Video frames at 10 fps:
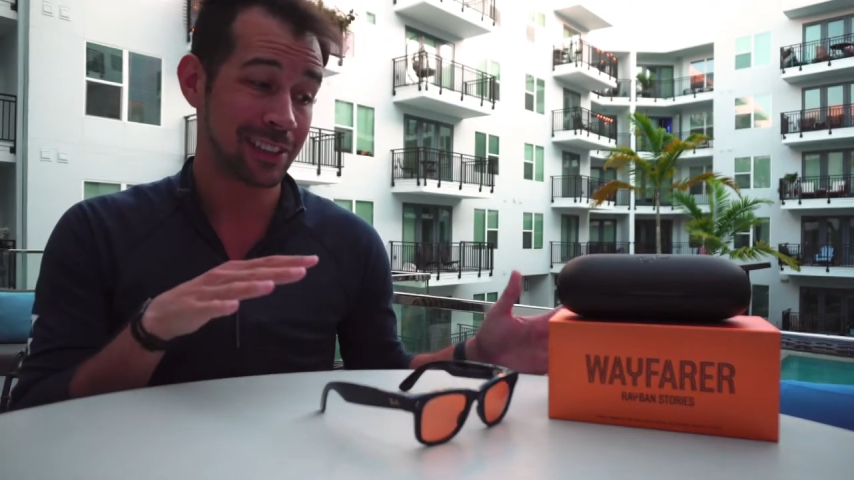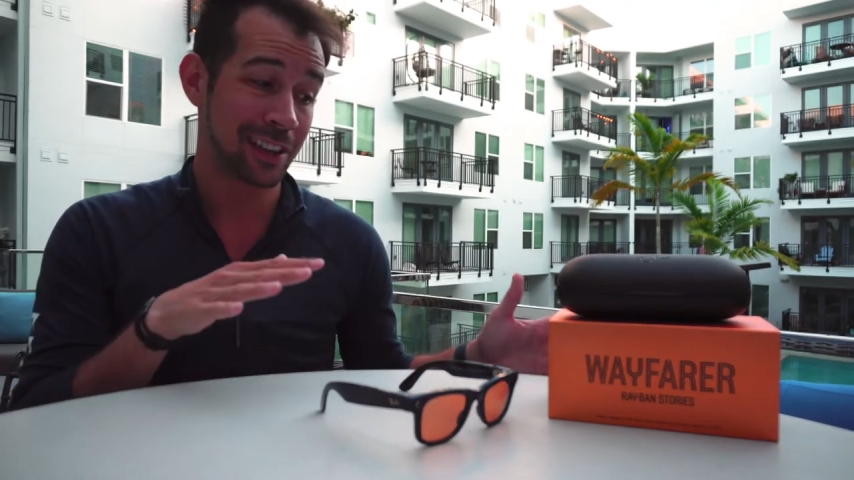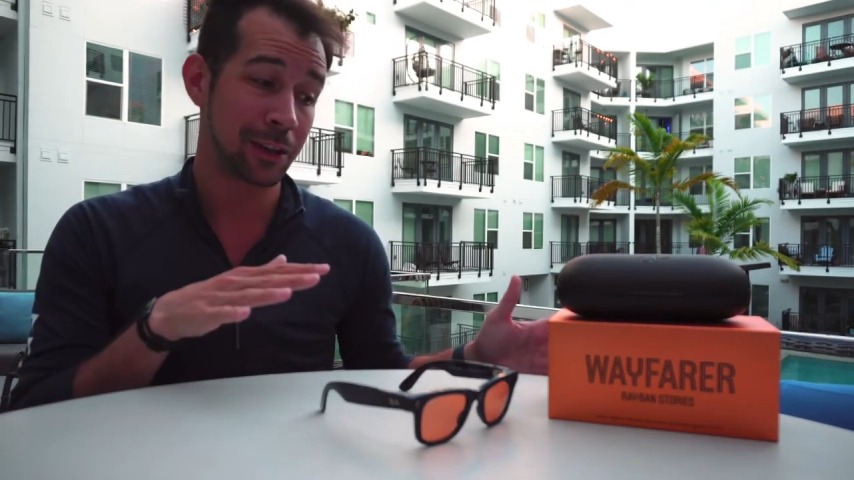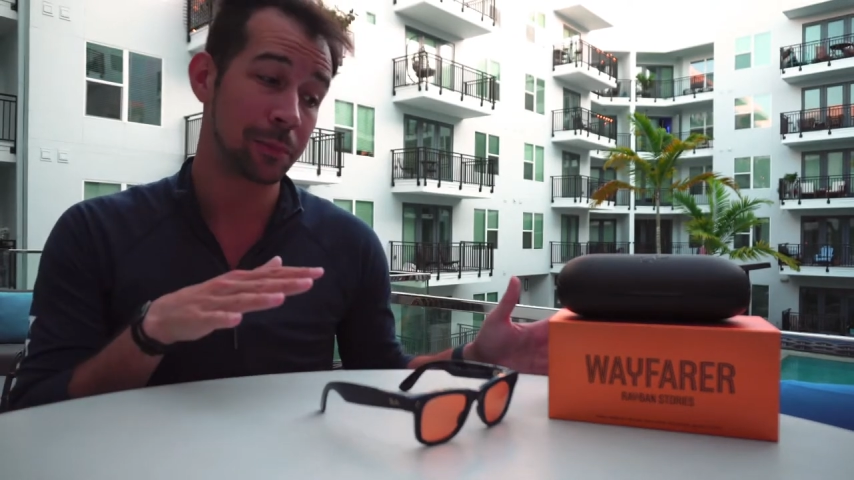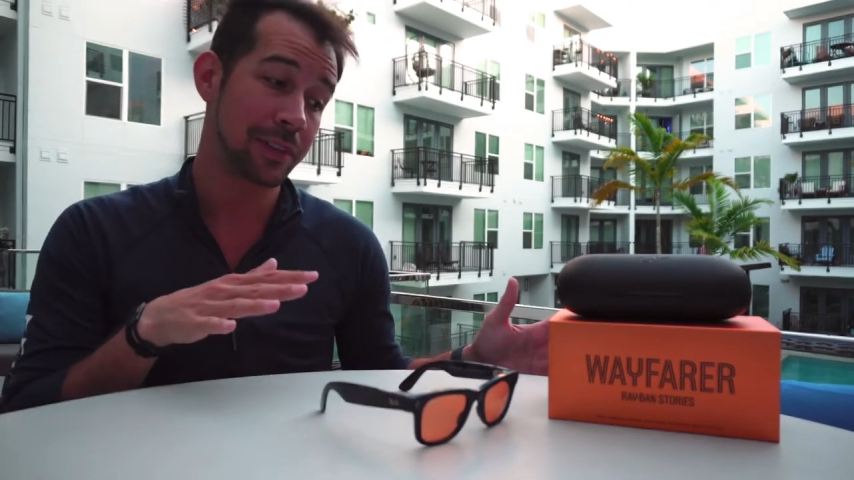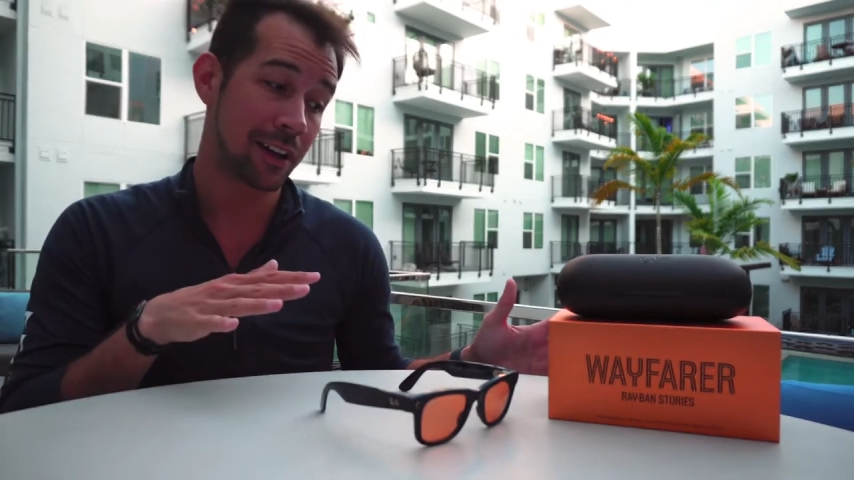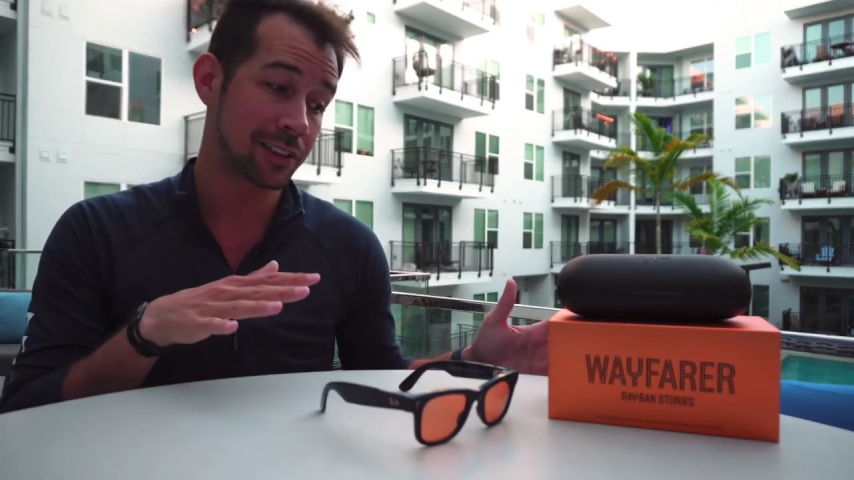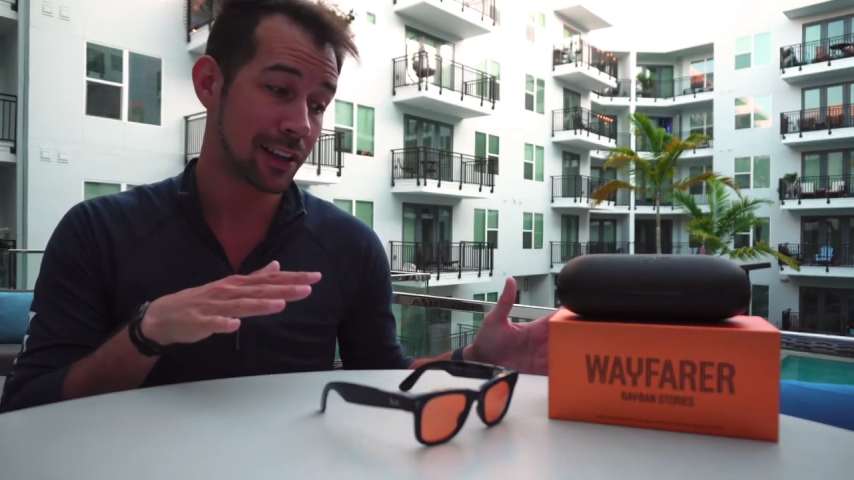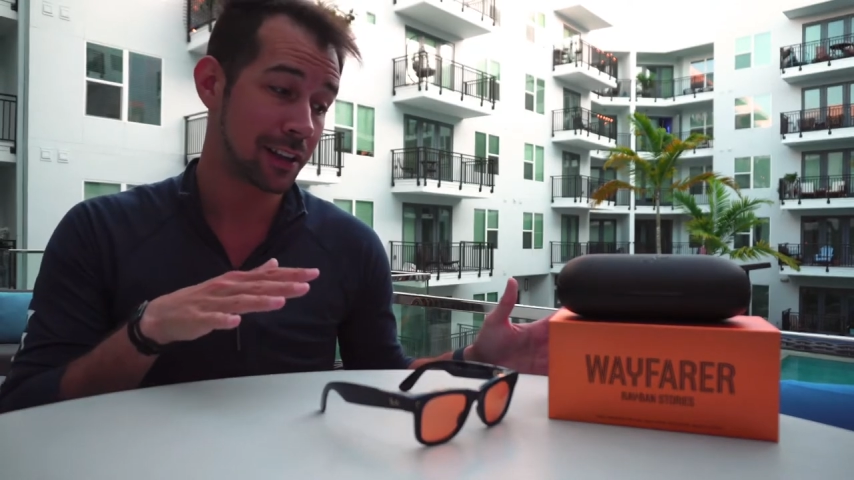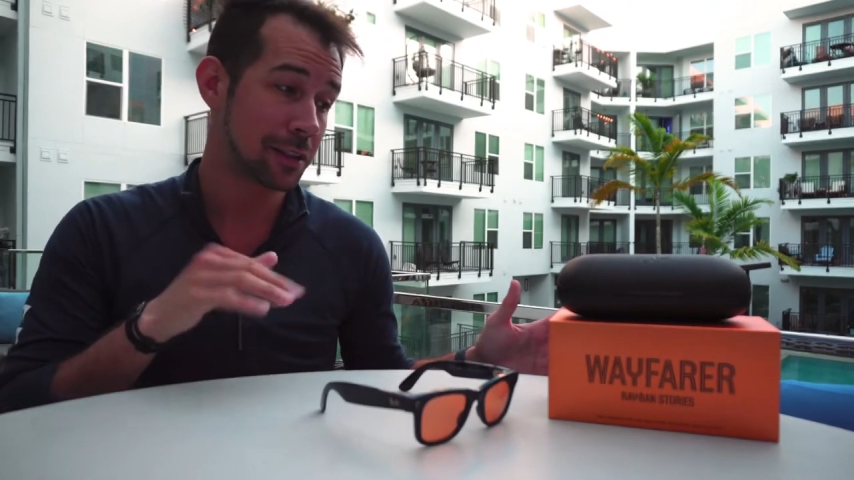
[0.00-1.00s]
that comes
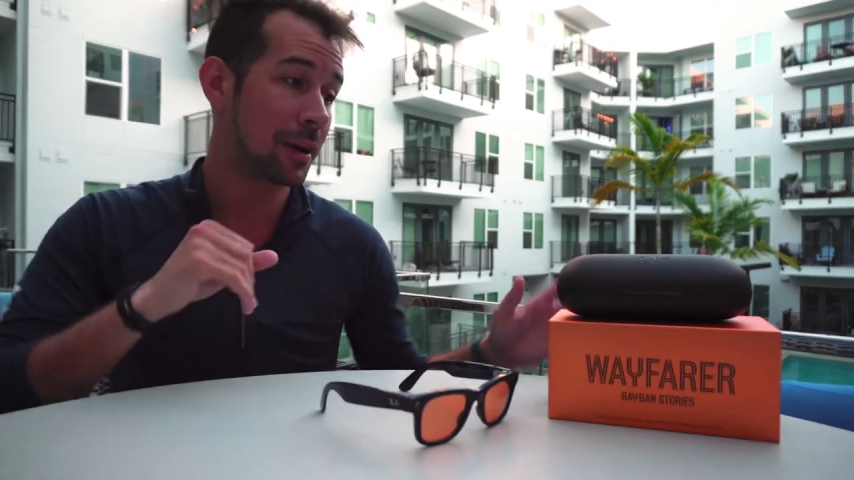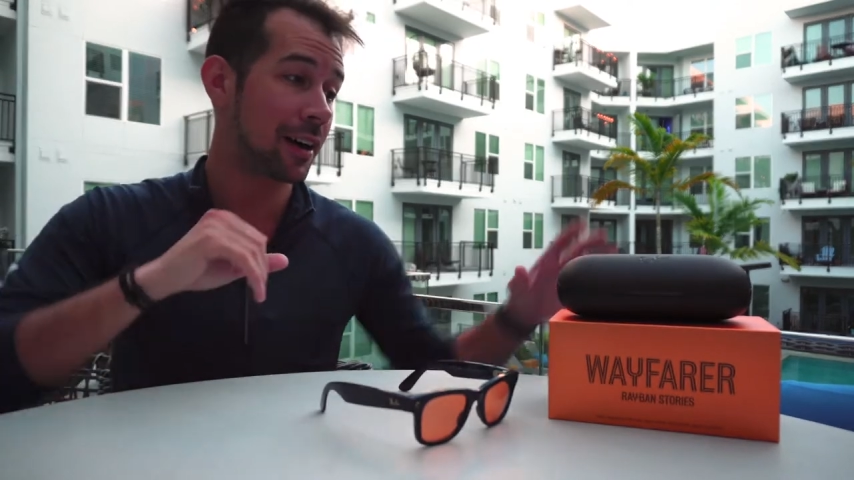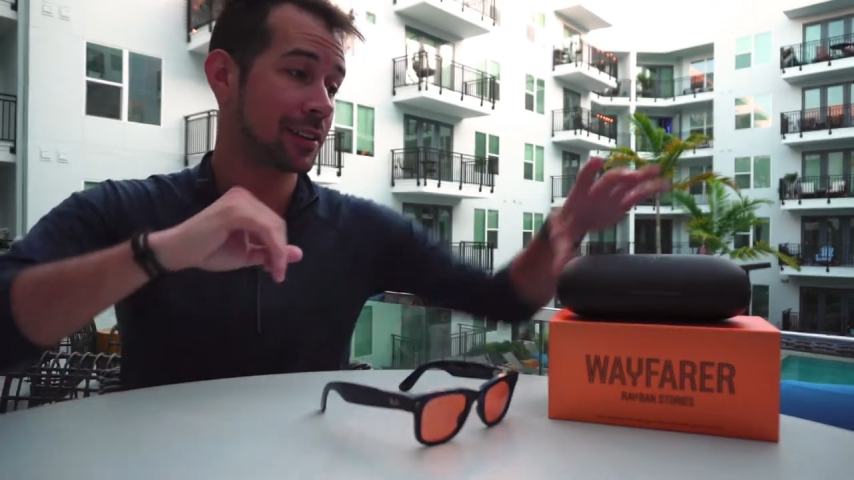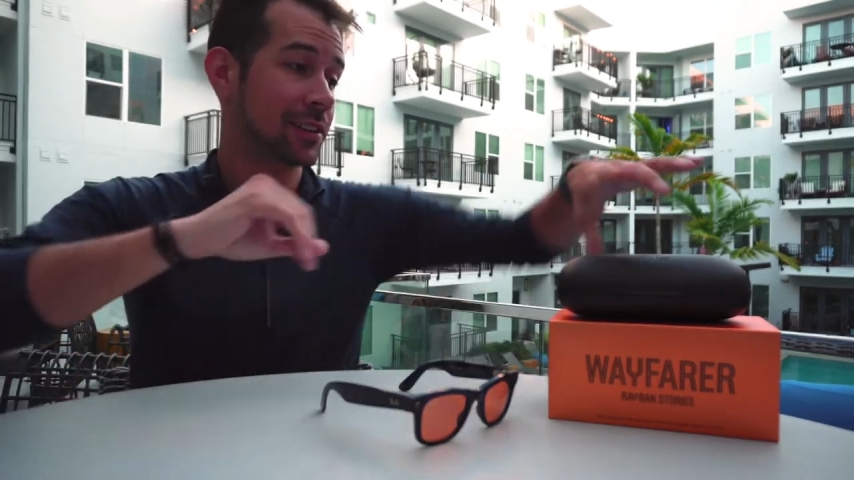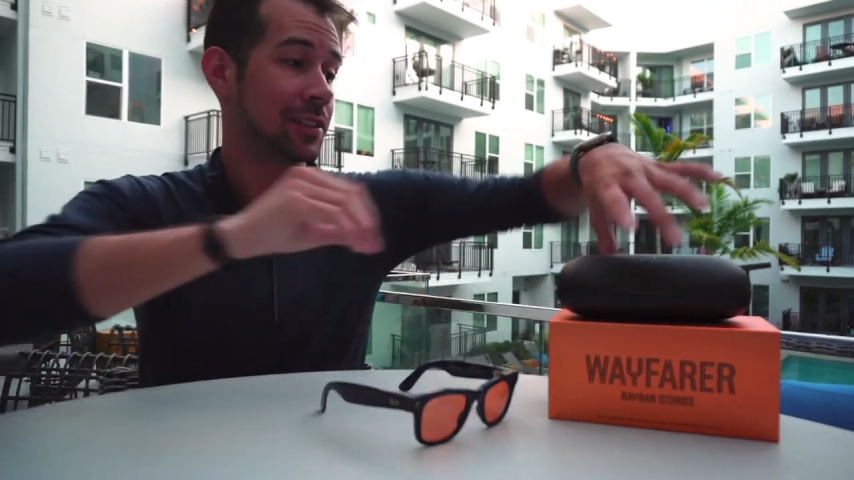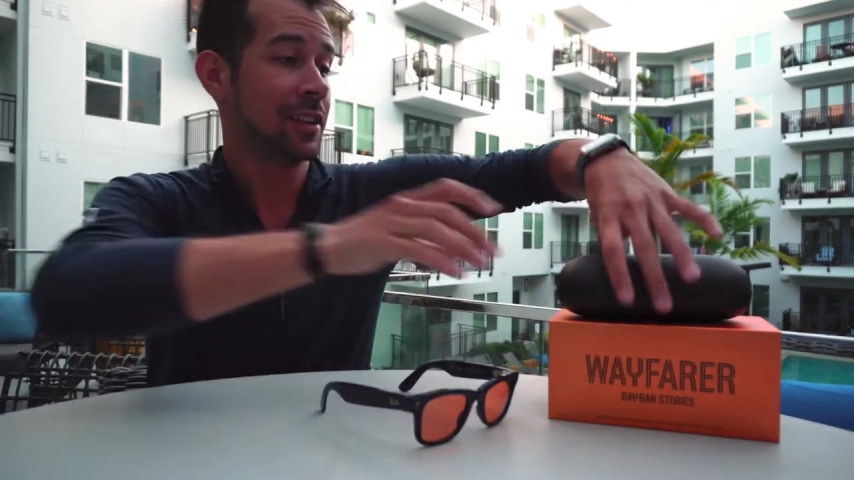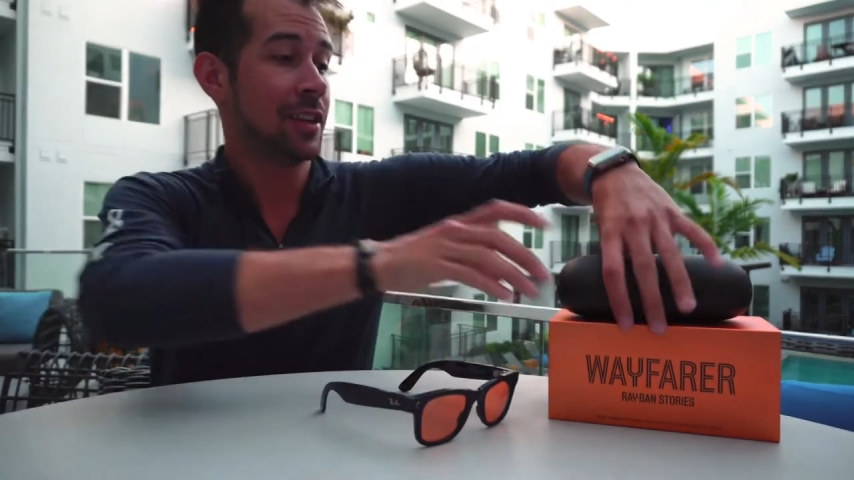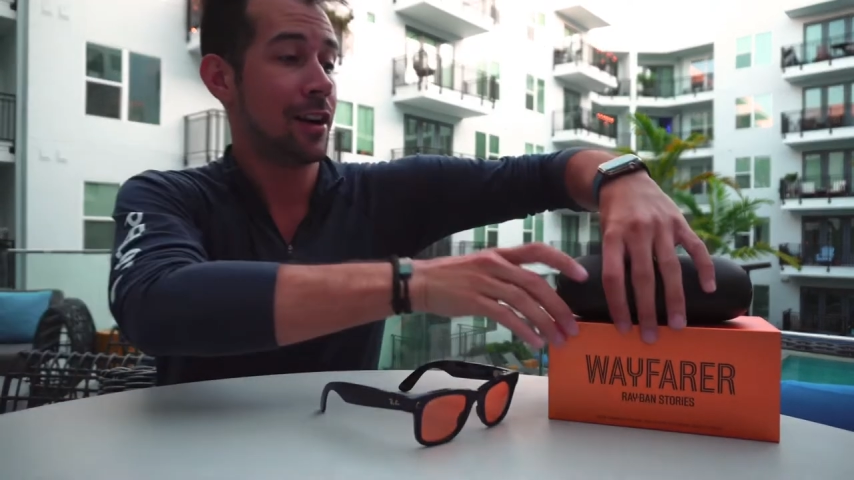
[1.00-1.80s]
outside of the box.